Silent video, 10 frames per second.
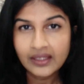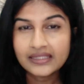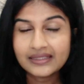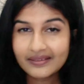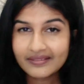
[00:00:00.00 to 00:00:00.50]

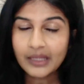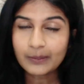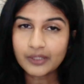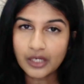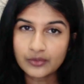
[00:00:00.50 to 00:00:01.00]
This
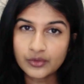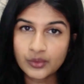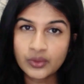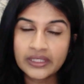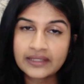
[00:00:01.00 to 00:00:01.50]
time around,
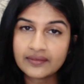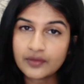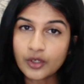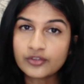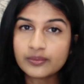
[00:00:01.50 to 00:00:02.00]
though, it is
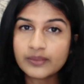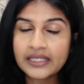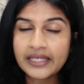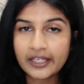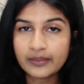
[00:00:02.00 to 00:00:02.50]
thought to
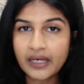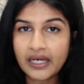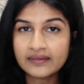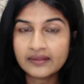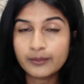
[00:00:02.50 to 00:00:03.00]
be led
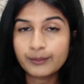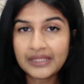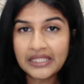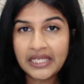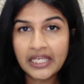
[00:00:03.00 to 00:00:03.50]
by the
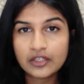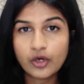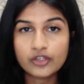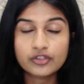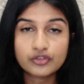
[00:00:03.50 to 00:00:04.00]

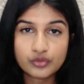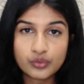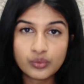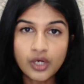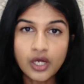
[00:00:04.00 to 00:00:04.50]

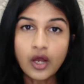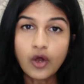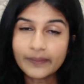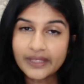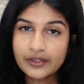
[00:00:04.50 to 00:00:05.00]
BA.2
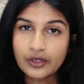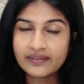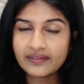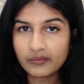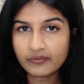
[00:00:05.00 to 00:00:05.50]

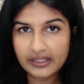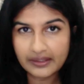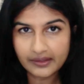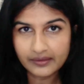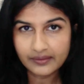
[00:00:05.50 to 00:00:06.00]
Omicron
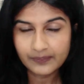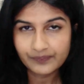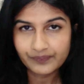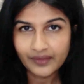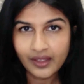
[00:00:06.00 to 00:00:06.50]
subvariant.
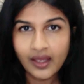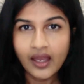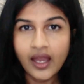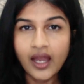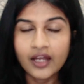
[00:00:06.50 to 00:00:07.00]

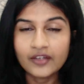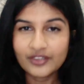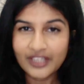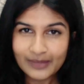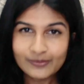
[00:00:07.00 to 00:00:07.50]

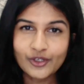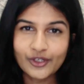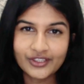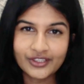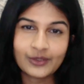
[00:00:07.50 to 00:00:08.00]
Today, I'm
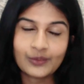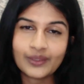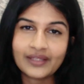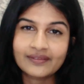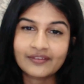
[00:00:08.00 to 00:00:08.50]
joined here
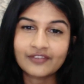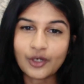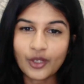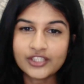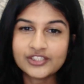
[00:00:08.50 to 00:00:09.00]
with
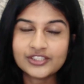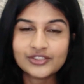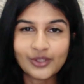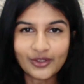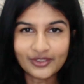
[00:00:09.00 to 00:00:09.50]

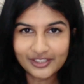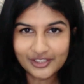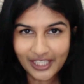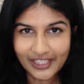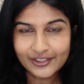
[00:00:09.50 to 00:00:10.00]
virologist Dr.
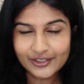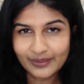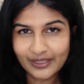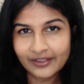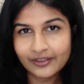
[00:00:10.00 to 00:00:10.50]
Shahid
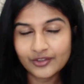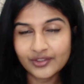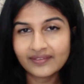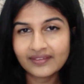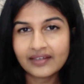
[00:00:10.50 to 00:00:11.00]
Jameel to
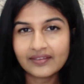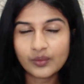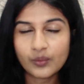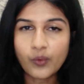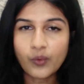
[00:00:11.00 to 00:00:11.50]
discuss
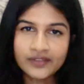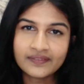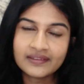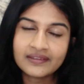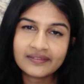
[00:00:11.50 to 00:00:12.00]
what
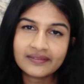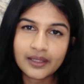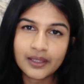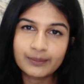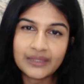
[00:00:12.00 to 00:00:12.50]
this
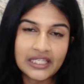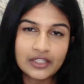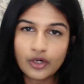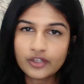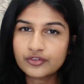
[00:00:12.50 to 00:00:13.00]

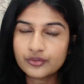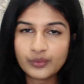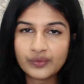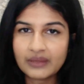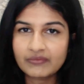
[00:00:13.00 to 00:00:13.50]
BA.2
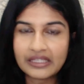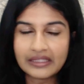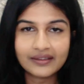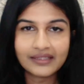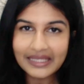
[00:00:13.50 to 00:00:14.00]

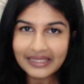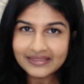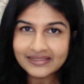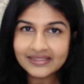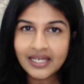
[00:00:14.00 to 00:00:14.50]
subvariant
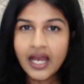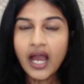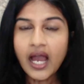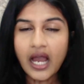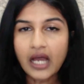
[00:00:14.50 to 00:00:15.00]
is,
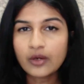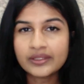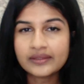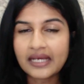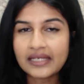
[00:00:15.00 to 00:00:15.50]
how
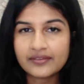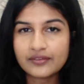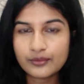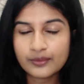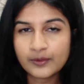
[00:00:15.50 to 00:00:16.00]
it
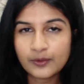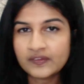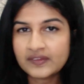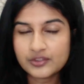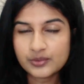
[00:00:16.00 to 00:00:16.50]
ties to the
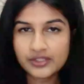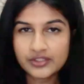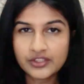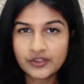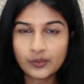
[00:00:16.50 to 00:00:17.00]
COVID
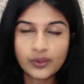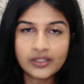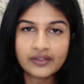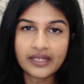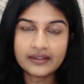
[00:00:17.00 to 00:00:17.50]
situation in the
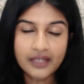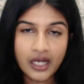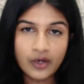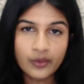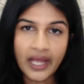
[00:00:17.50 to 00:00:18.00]
world right
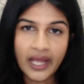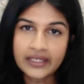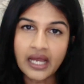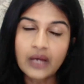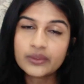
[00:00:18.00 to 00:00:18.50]
now,
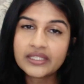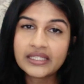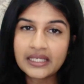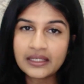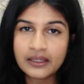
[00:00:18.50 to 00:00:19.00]
and how it
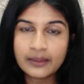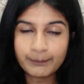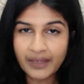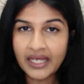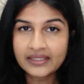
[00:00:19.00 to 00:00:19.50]
can
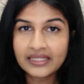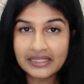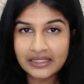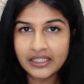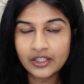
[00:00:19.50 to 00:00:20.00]
impact
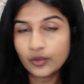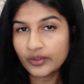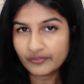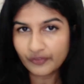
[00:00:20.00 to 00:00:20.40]
India going